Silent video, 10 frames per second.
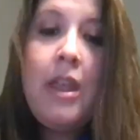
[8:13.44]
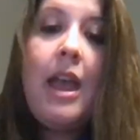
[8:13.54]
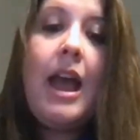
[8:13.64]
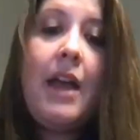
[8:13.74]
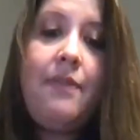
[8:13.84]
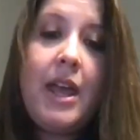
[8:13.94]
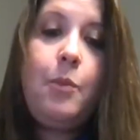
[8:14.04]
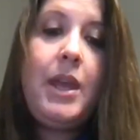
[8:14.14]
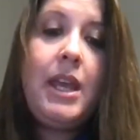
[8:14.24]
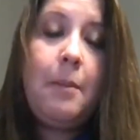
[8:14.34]
and then
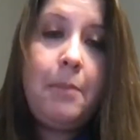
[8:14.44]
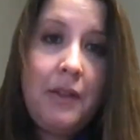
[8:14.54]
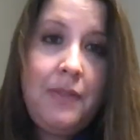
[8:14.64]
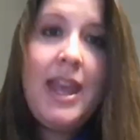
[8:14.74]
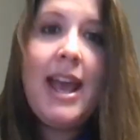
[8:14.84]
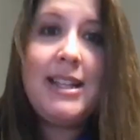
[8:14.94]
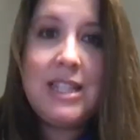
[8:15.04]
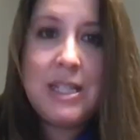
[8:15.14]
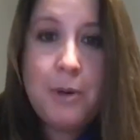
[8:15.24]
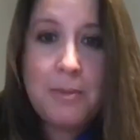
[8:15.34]
we can put the eggs and
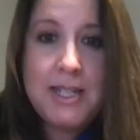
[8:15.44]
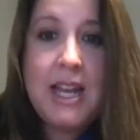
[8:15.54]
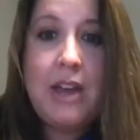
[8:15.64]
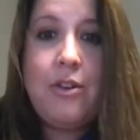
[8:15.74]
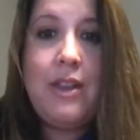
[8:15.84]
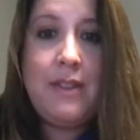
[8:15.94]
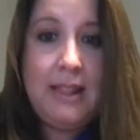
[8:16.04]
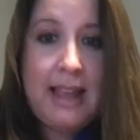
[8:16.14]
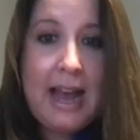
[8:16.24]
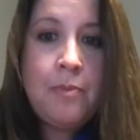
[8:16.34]
sperm together in the lab.